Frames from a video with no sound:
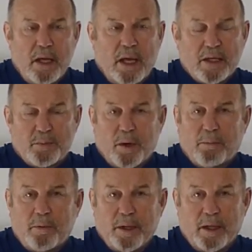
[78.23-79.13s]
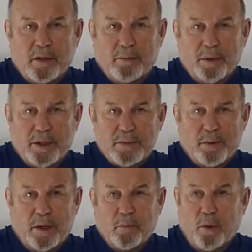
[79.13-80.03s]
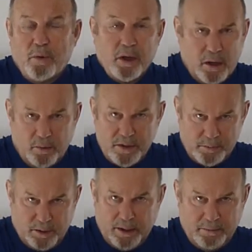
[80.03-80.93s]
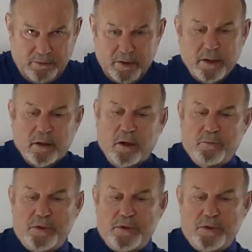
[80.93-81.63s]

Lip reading: is probably held in place by what we always blame everything on,